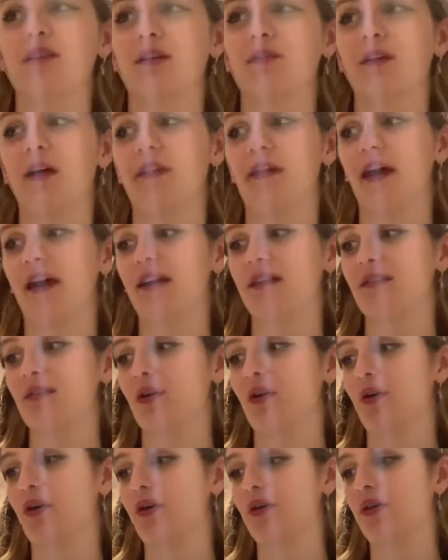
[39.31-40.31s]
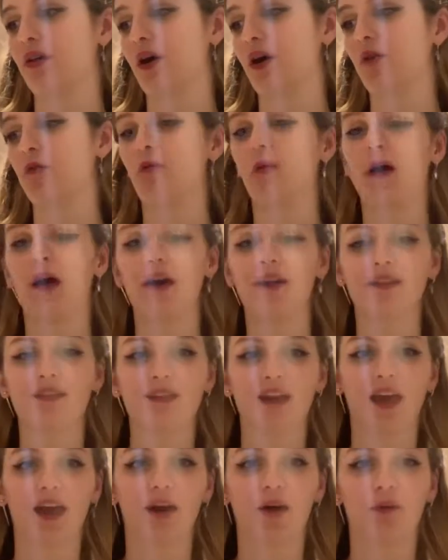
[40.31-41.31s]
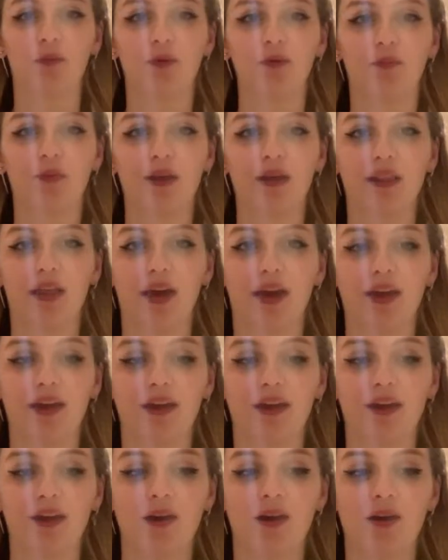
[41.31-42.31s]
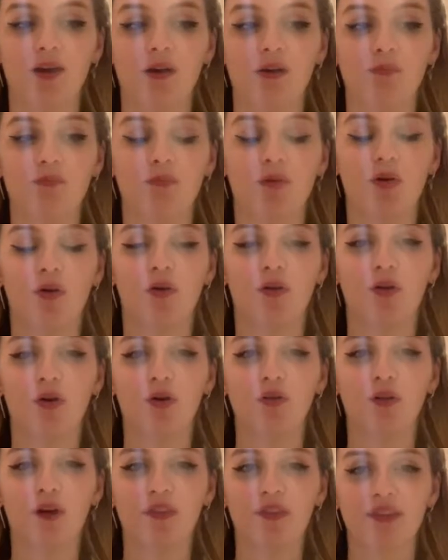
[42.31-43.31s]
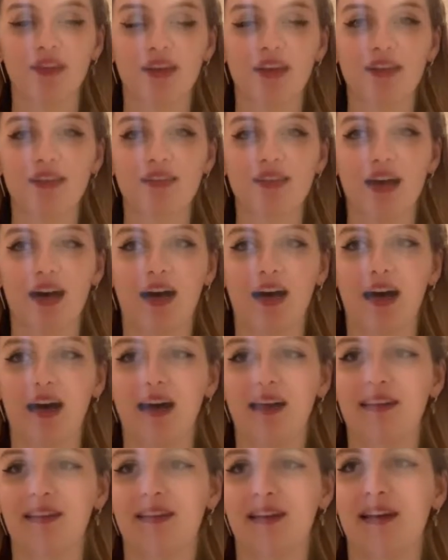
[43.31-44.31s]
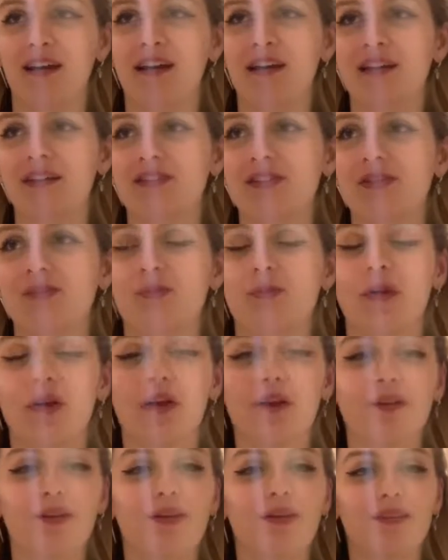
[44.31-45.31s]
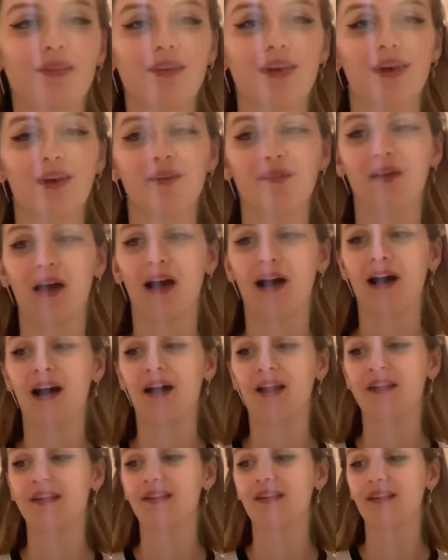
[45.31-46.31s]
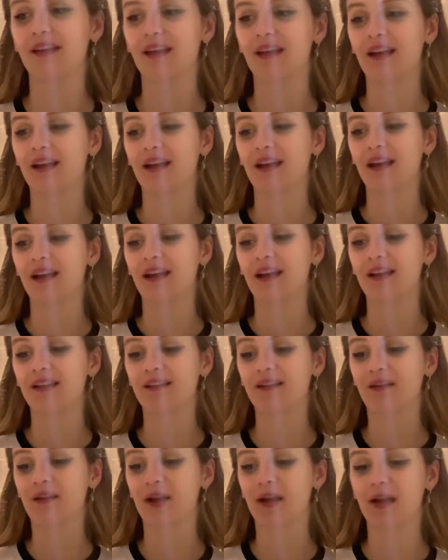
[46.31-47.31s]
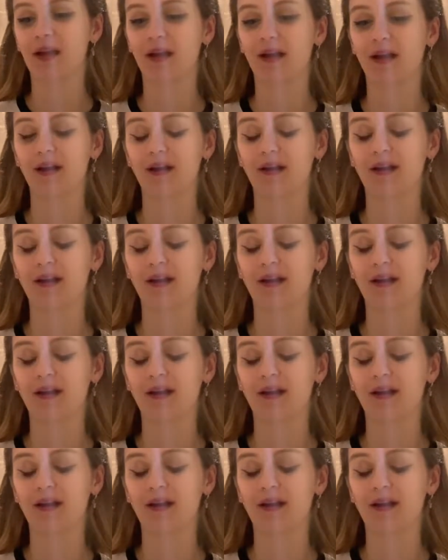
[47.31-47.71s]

stuff like this on a wider scale would be like more funsies and just more inclusive, and it's a great